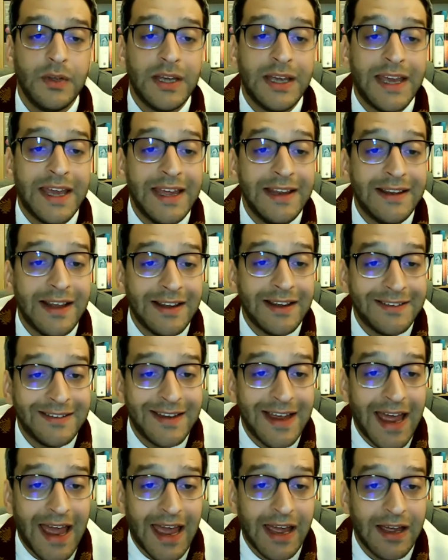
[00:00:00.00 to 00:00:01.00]
Ki
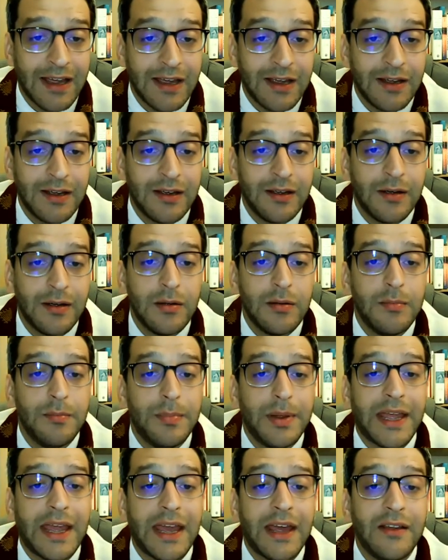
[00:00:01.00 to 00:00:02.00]
Tetzeh
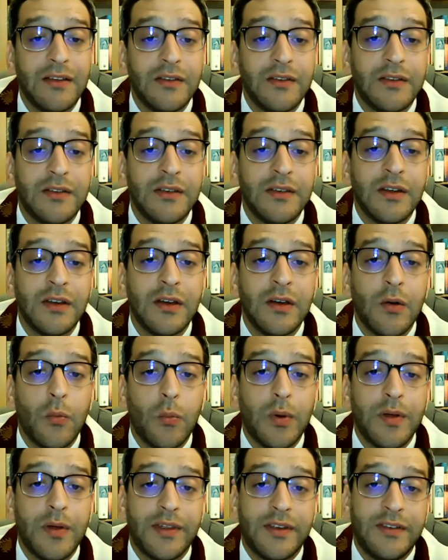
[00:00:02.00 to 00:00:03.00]
begins
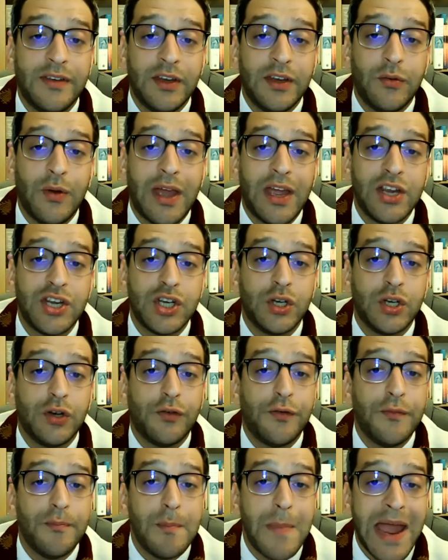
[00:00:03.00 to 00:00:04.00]
with a situation
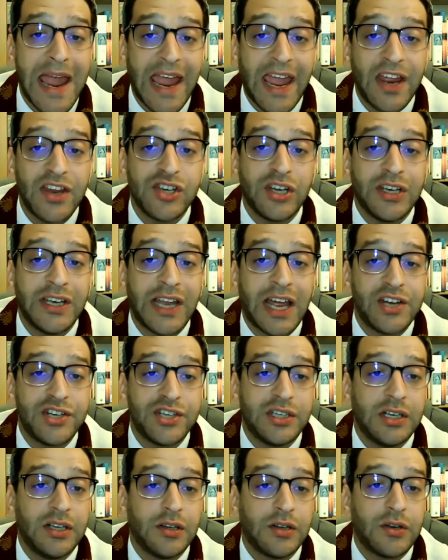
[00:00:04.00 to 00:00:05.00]
of major
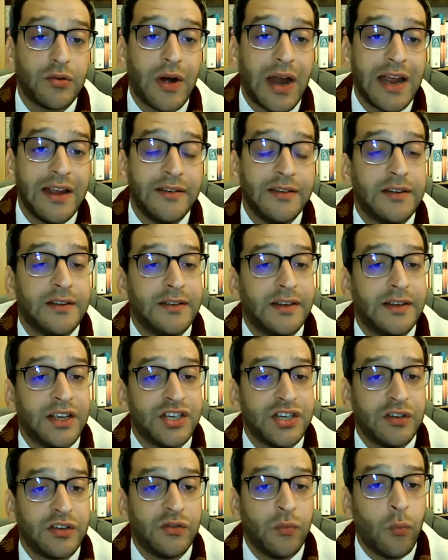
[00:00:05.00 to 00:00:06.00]
national crisis
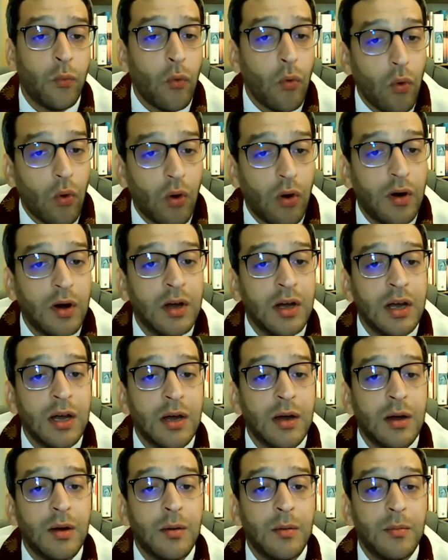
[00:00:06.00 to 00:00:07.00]
such as war,
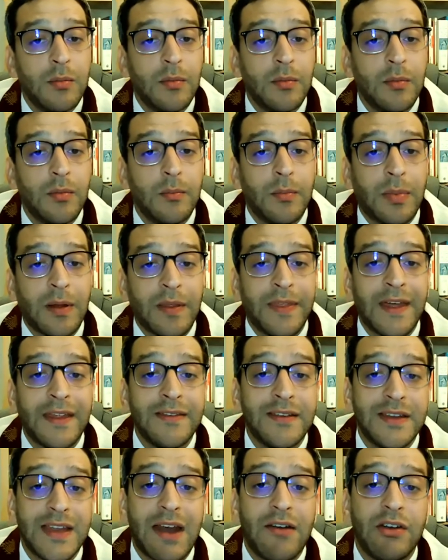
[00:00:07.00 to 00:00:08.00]
but then
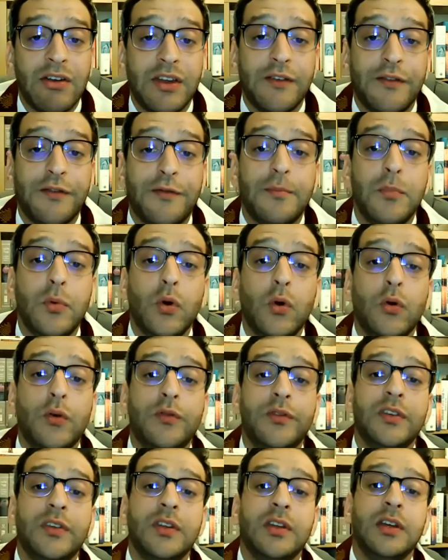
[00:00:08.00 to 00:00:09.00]
the narrative
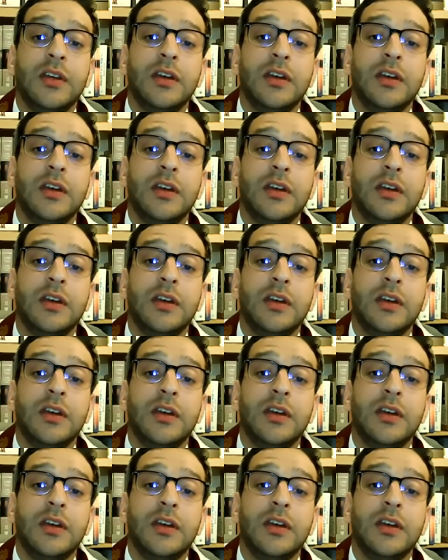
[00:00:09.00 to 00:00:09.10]
moves